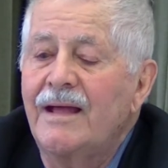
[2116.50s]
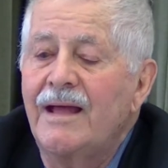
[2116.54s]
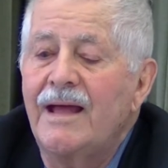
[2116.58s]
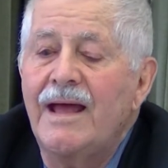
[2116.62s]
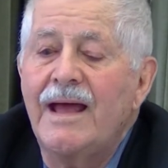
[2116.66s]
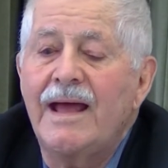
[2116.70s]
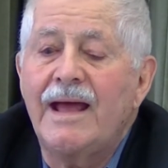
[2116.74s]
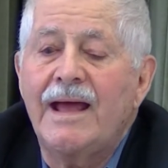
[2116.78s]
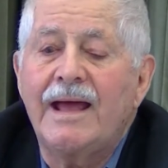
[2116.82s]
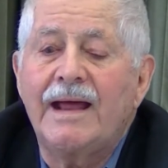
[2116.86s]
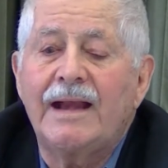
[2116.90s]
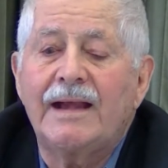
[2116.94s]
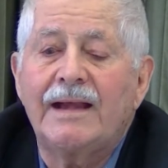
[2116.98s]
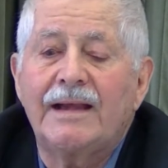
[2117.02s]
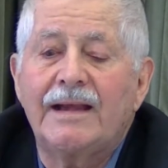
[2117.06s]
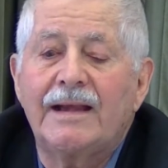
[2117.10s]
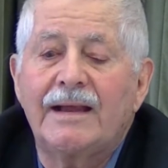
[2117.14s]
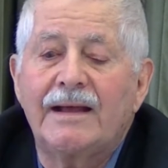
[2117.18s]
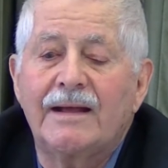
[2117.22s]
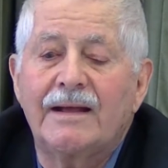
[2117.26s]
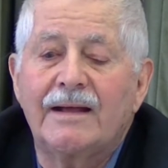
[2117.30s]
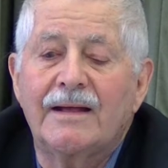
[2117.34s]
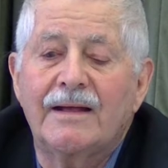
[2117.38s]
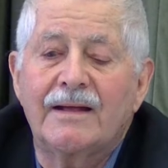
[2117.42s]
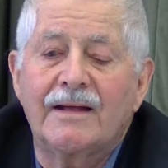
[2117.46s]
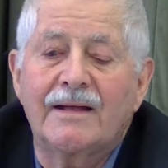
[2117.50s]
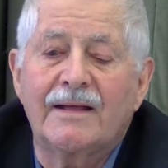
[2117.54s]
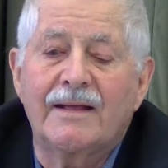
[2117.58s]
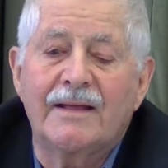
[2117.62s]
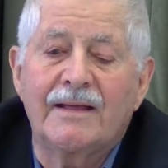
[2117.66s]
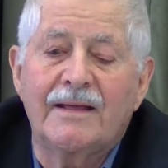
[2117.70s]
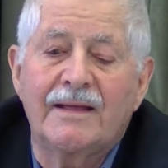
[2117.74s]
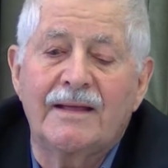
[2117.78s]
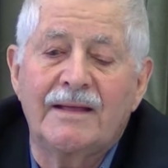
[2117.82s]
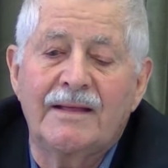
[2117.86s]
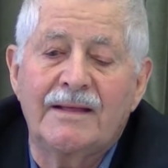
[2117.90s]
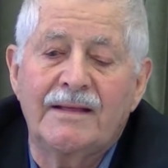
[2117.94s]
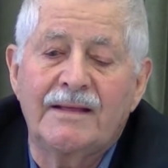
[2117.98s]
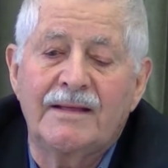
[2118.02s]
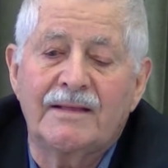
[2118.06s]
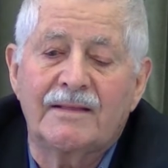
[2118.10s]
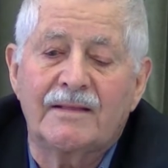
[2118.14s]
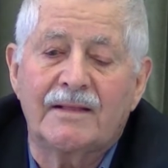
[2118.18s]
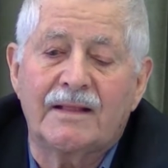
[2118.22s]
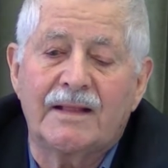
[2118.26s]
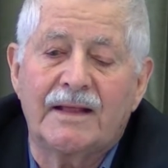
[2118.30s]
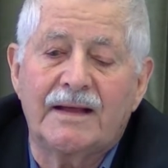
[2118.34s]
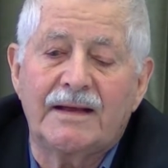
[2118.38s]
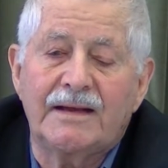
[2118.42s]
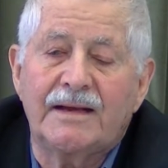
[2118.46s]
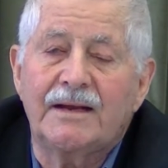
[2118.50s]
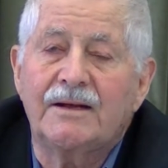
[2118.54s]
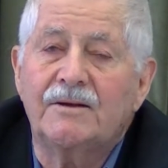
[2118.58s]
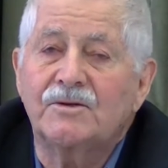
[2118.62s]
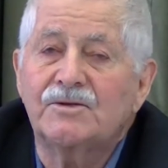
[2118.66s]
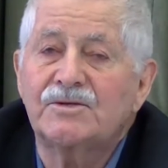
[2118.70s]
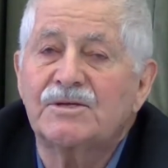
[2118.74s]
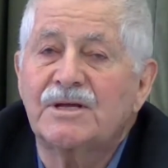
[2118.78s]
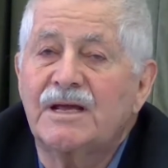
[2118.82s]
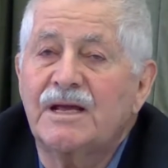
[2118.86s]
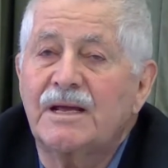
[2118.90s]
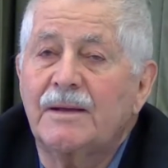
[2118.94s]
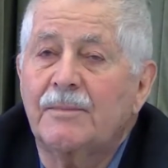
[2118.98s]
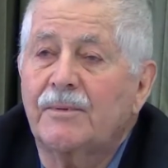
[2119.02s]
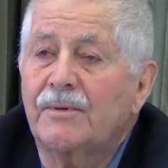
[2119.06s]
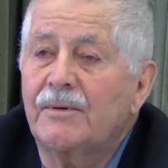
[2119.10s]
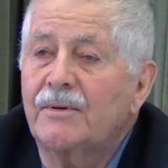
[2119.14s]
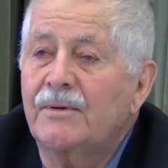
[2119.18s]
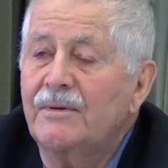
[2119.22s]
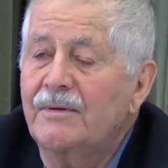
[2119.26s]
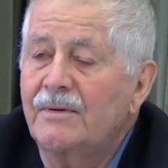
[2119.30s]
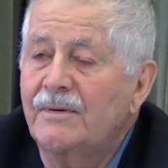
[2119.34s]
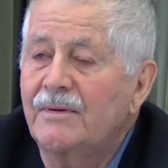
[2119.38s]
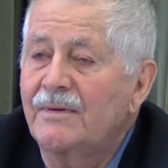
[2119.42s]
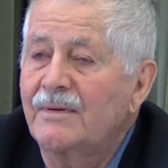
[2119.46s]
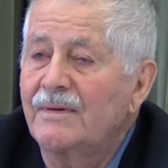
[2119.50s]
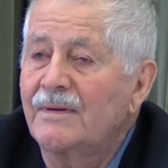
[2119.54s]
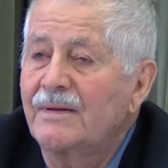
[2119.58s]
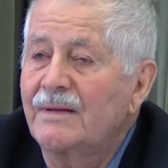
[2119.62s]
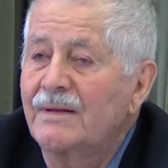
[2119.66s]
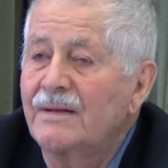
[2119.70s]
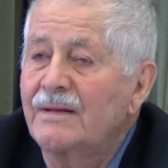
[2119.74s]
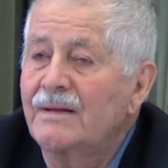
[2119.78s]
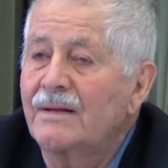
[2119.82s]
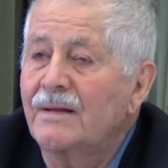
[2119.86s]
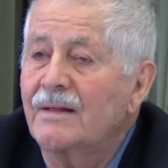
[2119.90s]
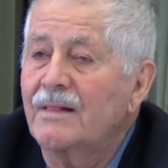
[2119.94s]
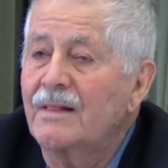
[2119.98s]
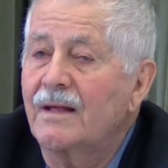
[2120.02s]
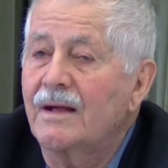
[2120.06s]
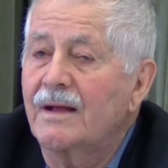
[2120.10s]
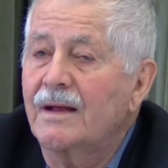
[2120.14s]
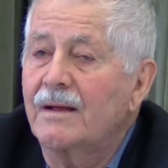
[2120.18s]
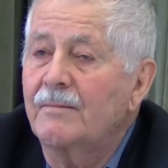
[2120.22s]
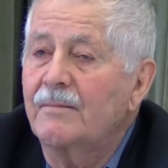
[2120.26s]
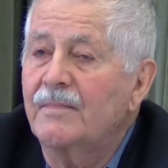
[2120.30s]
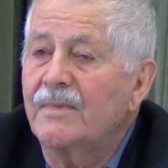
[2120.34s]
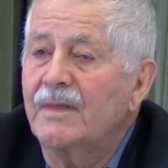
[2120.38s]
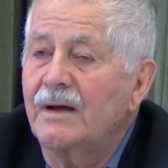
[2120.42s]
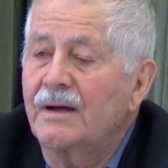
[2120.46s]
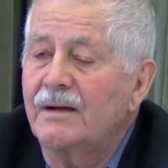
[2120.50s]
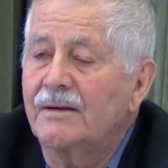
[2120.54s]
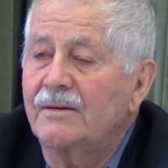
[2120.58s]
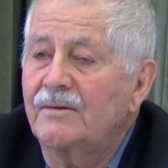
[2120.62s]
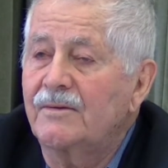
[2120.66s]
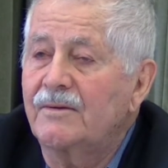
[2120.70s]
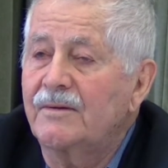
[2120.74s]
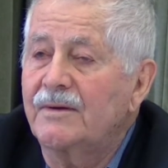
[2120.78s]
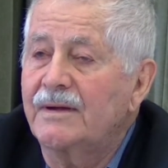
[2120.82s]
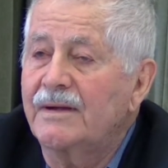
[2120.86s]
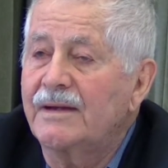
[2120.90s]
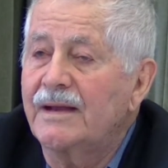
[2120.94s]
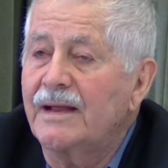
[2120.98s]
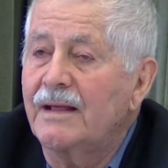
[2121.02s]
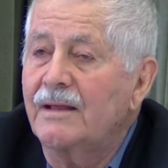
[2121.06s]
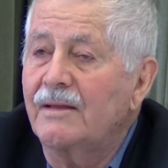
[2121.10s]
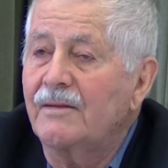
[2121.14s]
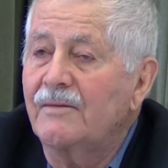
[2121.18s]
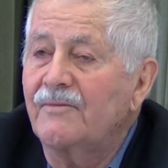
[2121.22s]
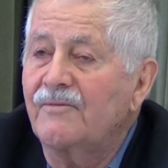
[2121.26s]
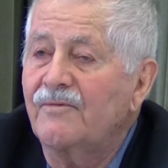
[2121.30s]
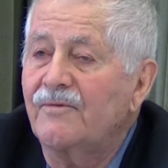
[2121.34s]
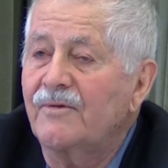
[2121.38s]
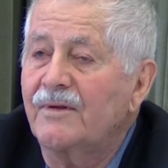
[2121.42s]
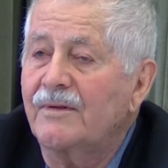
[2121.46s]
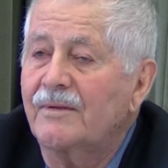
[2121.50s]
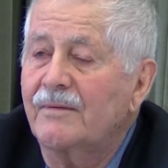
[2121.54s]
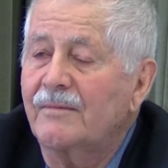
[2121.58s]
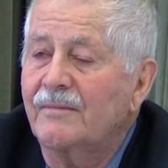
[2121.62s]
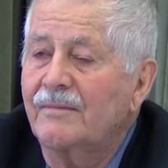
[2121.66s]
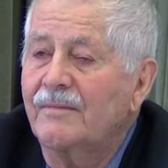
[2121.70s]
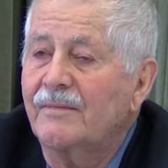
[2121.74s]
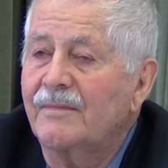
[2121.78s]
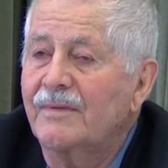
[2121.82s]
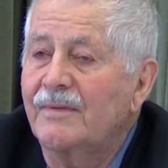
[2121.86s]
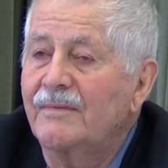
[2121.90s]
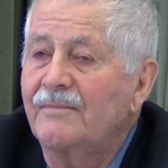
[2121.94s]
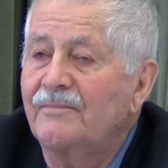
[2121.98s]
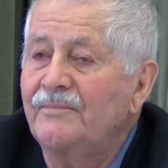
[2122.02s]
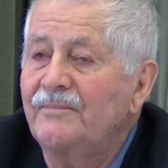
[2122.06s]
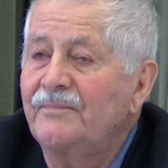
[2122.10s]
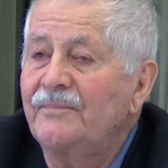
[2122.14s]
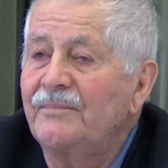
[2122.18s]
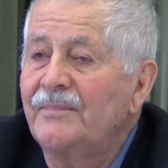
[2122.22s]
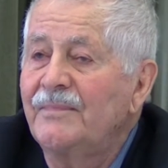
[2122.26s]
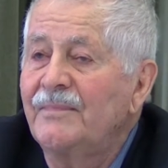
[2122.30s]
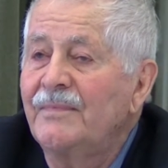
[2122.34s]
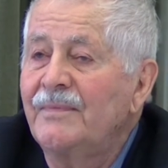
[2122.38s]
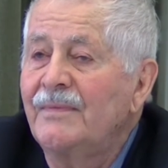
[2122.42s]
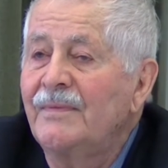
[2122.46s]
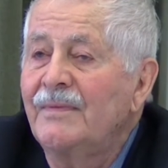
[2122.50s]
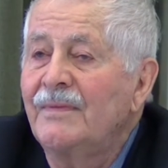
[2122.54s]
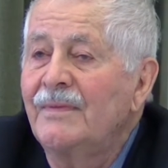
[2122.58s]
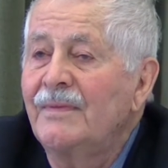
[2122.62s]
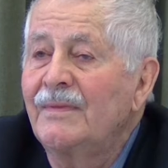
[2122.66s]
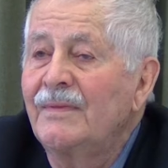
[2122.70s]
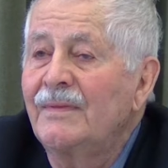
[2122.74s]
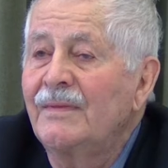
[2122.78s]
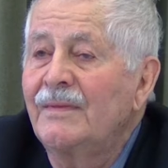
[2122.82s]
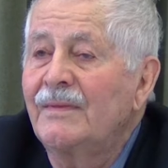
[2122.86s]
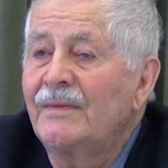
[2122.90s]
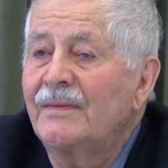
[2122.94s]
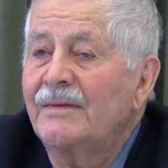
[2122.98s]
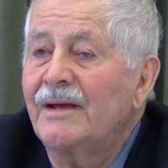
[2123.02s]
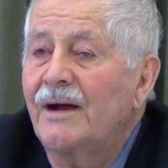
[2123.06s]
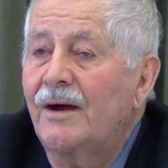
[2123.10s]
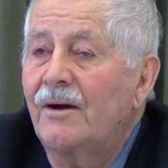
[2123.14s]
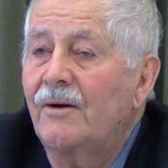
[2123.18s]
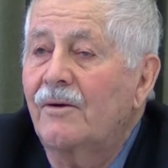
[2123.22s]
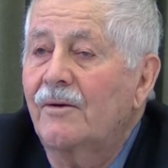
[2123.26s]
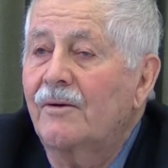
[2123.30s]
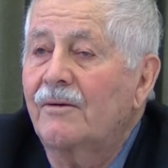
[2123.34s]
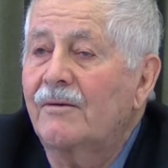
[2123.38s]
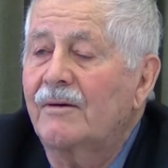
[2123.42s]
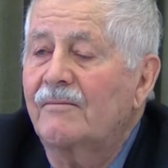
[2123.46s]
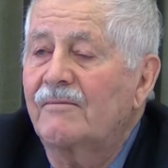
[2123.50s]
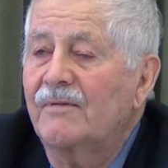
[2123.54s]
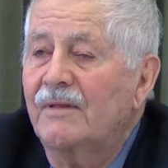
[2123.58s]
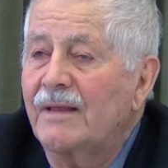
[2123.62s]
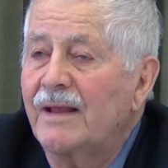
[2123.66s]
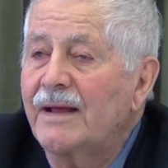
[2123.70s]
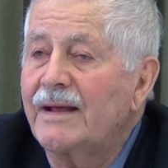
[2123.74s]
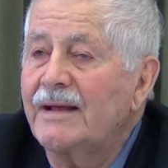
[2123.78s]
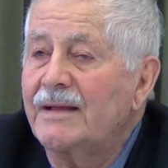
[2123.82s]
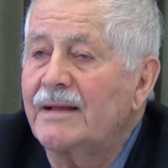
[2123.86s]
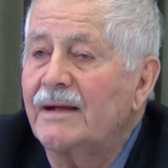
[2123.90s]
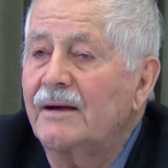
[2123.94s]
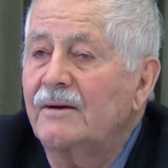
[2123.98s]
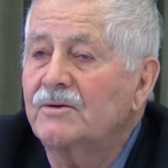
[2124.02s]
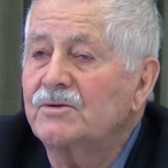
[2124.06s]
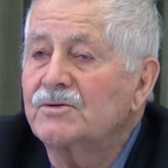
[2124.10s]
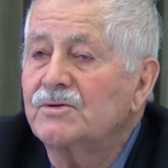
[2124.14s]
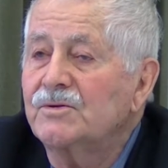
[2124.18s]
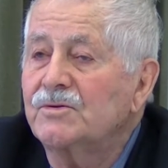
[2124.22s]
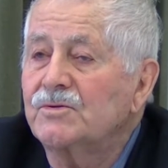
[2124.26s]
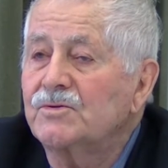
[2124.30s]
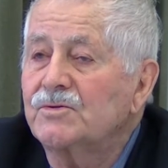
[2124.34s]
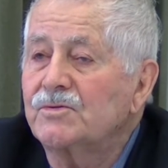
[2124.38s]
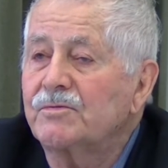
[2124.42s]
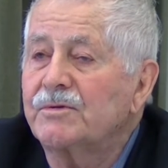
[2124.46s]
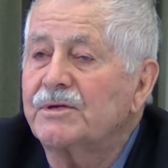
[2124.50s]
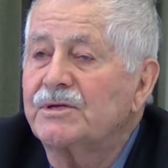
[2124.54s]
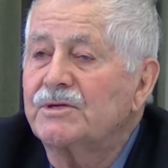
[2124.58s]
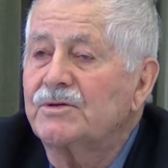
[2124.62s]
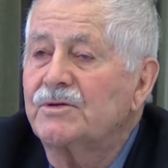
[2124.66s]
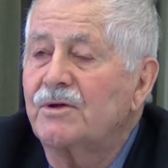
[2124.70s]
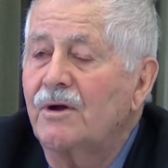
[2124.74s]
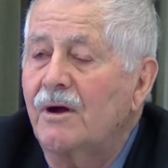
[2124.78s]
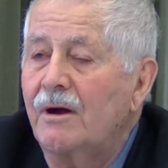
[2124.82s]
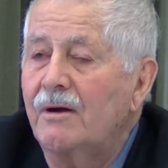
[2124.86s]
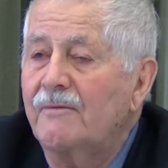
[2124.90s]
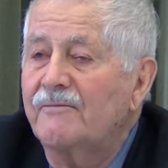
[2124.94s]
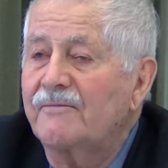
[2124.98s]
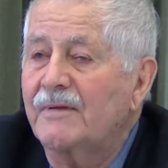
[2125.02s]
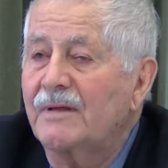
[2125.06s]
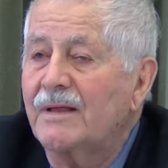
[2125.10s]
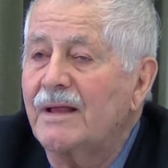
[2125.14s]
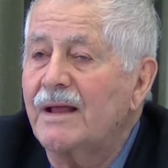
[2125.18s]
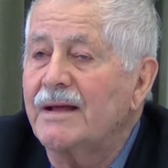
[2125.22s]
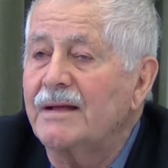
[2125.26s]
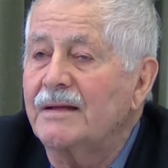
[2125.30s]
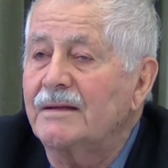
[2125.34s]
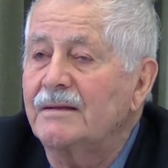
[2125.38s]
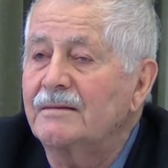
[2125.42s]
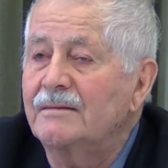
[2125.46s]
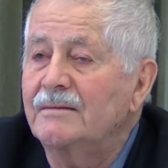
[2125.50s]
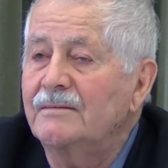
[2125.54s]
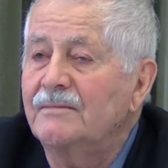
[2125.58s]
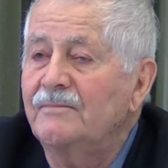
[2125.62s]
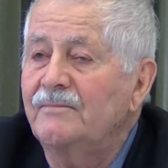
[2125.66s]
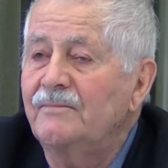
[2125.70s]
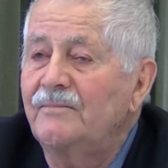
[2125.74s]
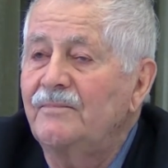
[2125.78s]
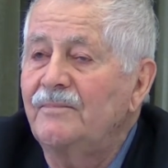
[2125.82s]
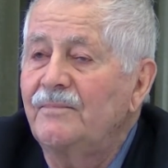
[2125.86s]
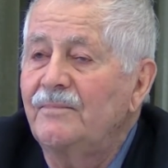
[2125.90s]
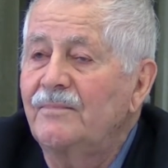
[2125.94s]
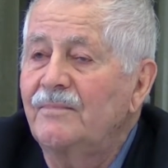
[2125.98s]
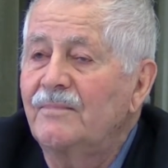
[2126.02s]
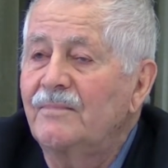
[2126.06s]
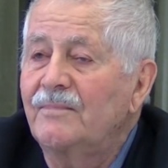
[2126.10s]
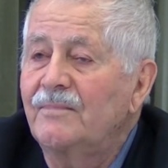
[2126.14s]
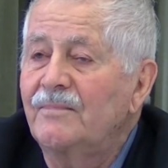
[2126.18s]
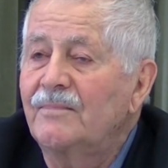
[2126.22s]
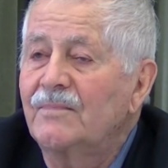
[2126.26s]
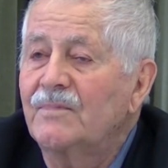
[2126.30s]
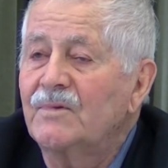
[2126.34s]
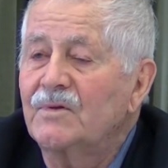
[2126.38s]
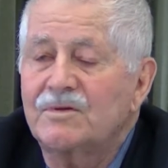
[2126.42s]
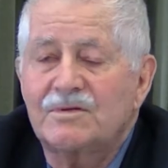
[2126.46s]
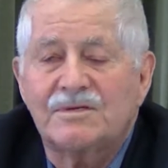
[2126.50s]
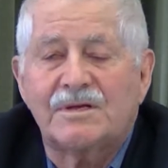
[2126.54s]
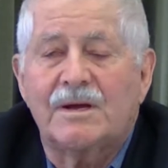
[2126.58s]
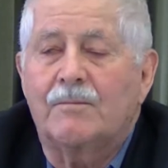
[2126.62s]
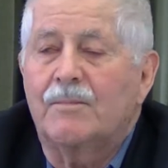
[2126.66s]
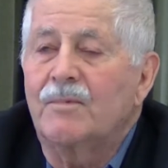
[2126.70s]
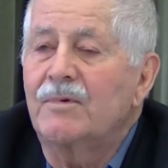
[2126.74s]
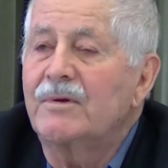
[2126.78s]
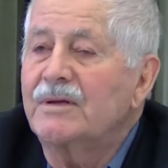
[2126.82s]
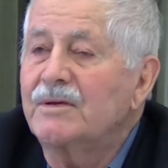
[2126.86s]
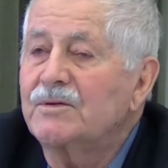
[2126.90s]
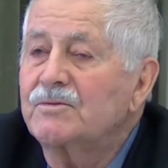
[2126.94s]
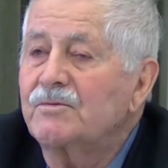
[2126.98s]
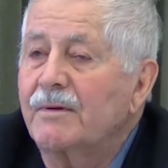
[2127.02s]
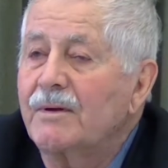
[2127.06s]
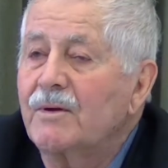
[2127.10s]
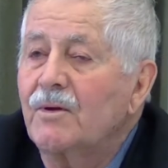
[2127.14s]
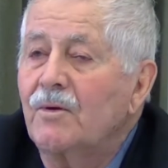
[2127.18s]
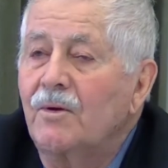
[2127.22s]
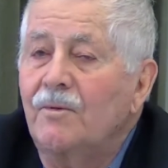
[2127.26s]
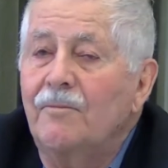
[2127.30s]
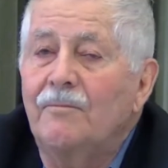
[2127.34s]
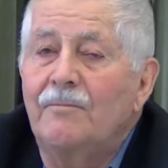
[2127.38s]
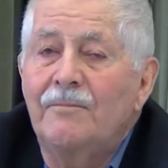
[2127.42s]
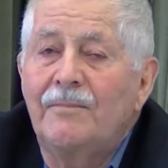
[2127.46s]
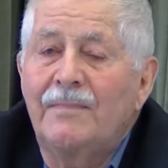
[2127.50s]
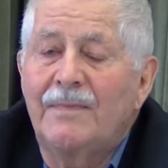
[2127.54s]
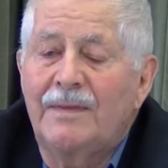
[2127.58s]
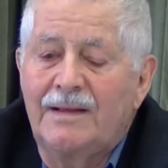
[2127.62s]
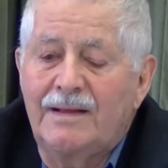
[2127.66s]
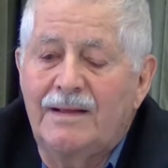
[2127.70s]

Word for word: And the lighthouse keeper climbed the 110 foot tower of the lighthouse and switched off the light the submarines went home.